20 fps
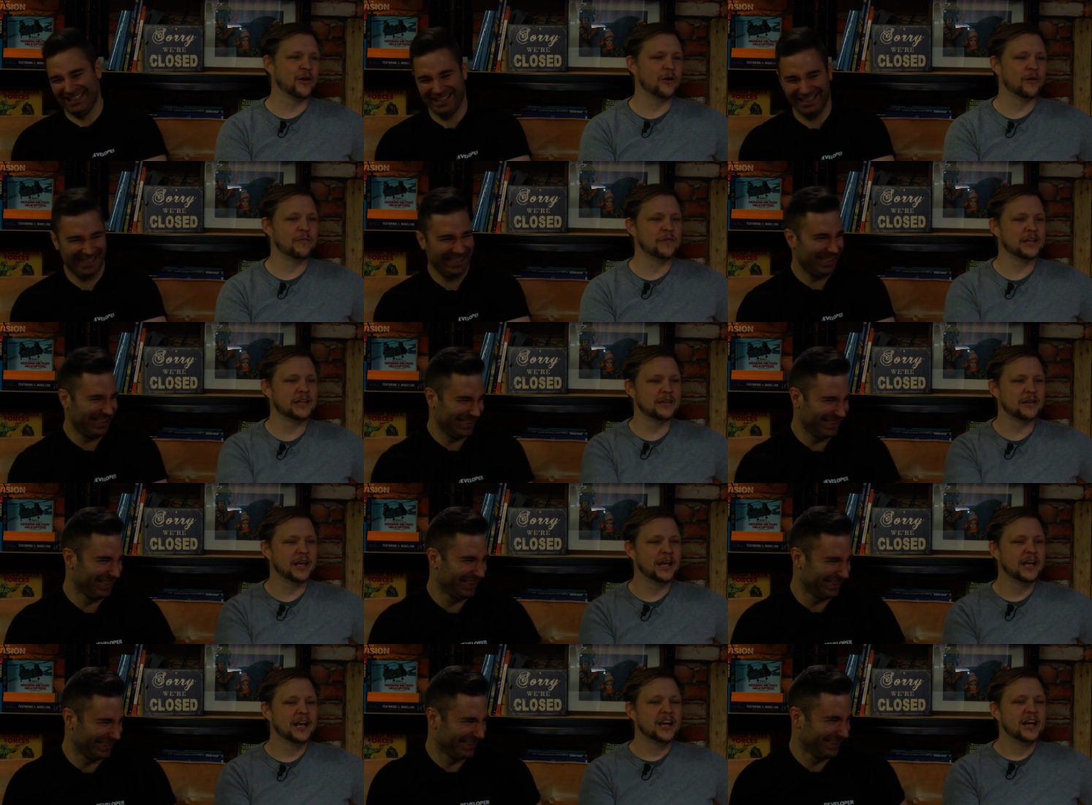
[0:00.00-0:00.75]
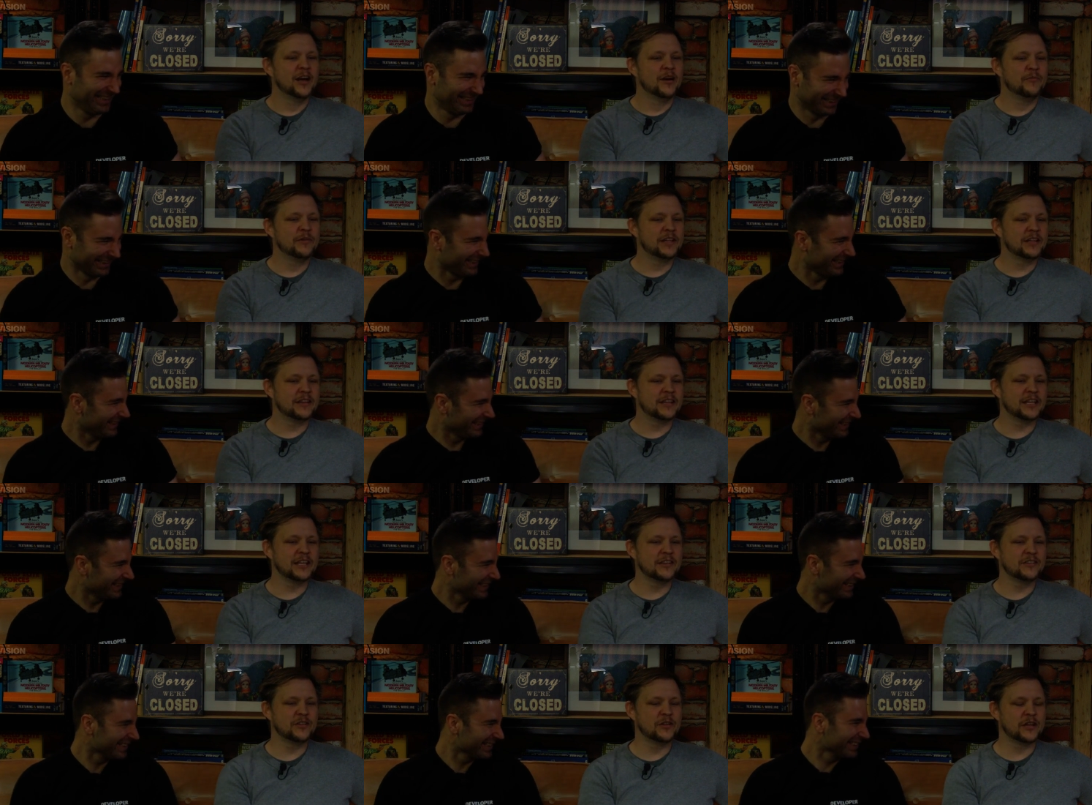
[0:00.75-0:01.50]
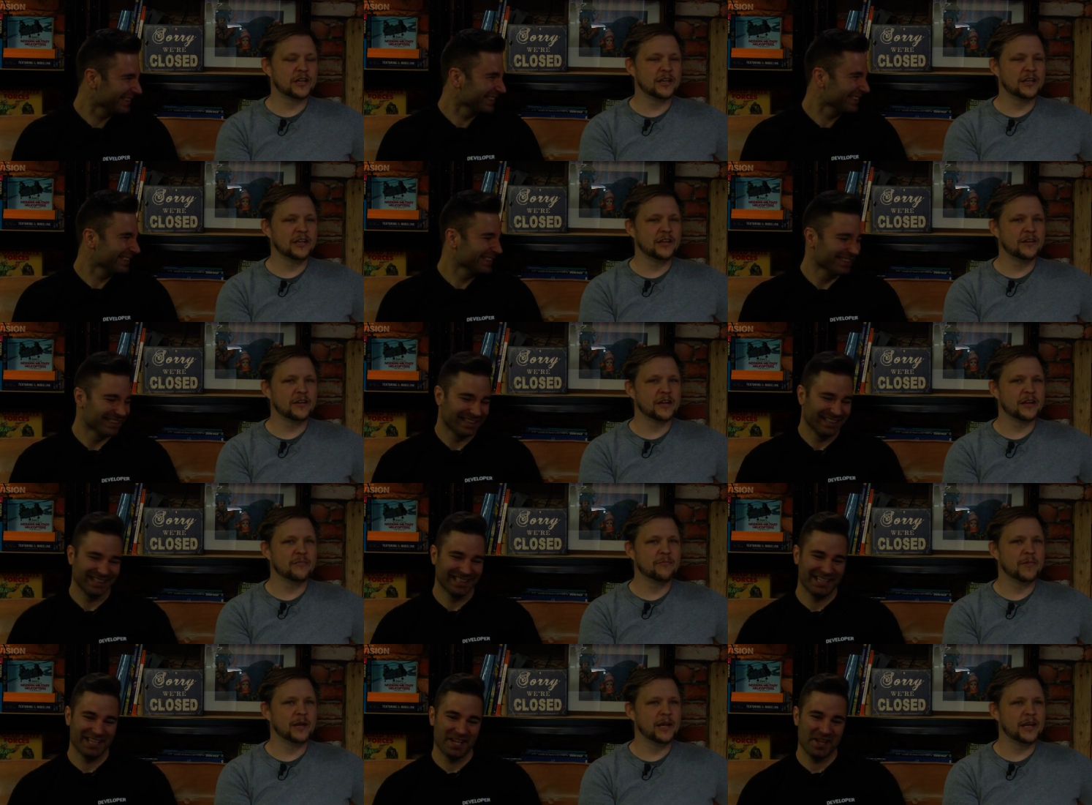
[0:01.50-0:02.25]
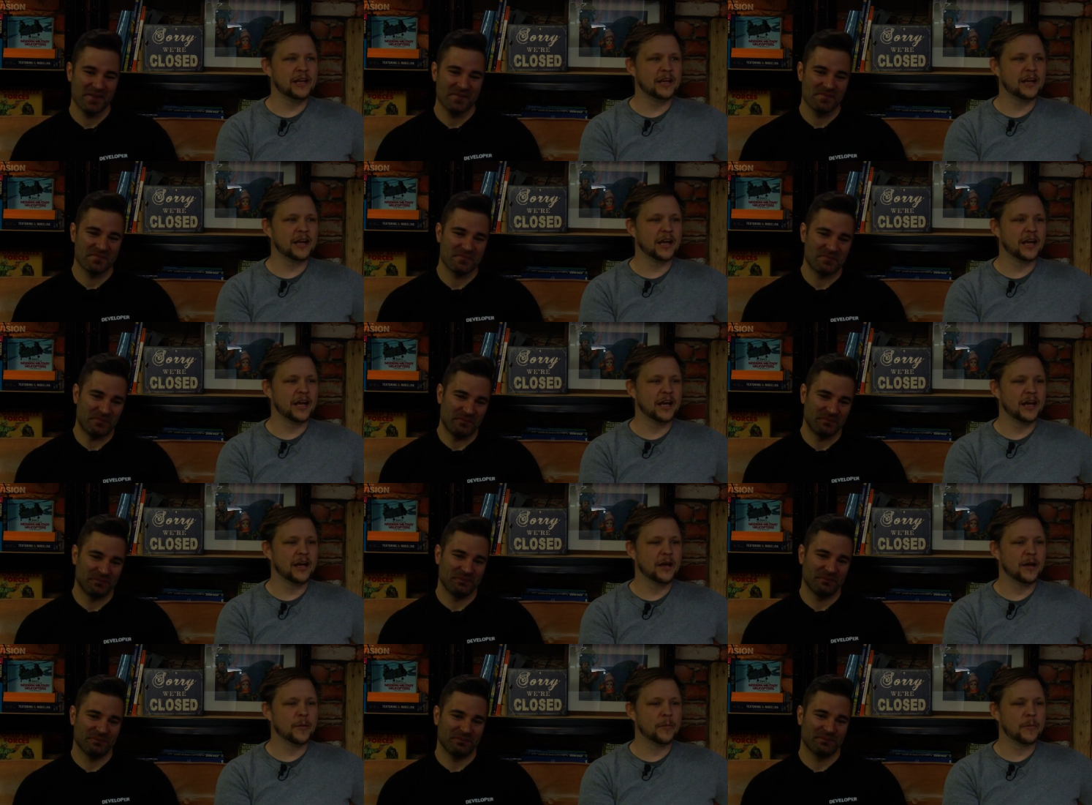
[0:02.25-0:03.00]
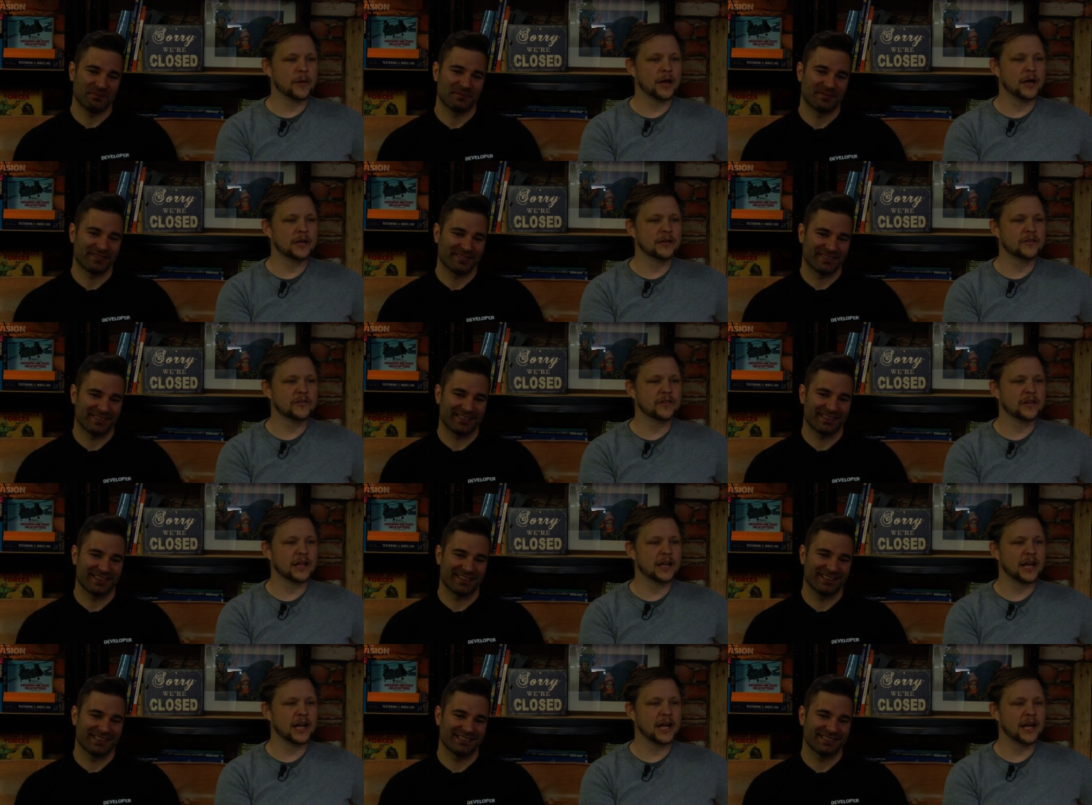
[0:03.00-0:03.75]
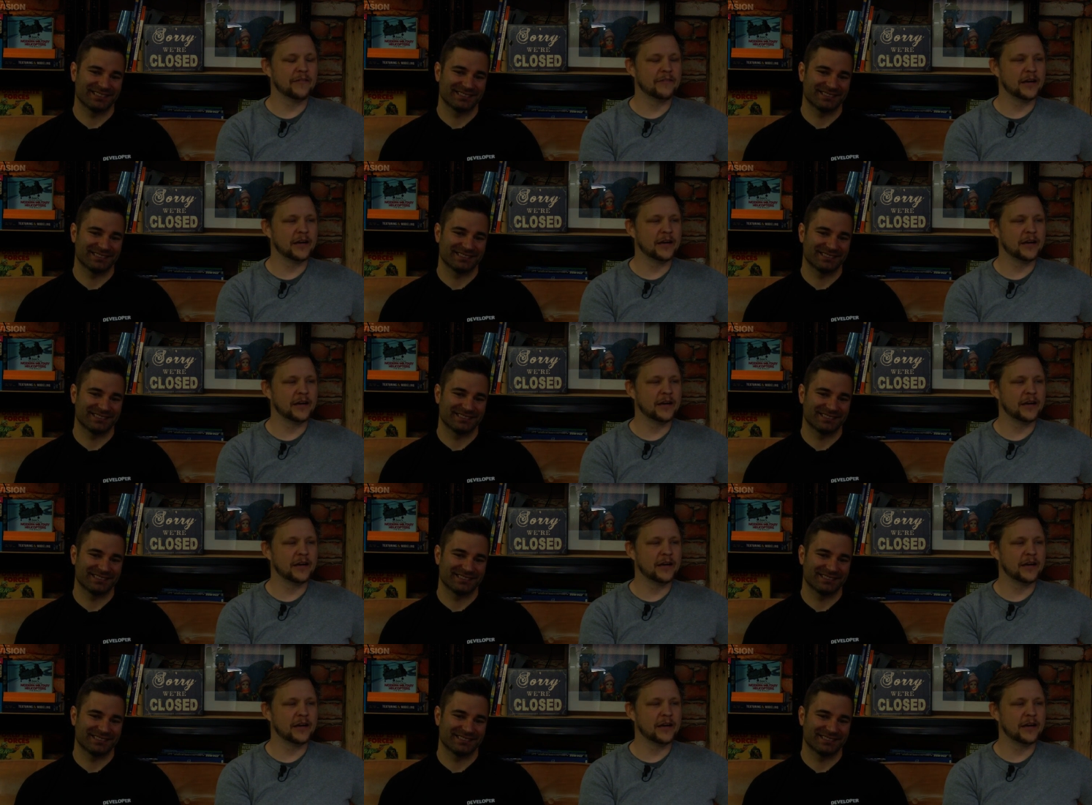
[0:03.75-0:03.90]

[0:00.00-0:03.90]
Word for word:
Speaker 1: I mean, but the thing is, you can you can make um, guns that have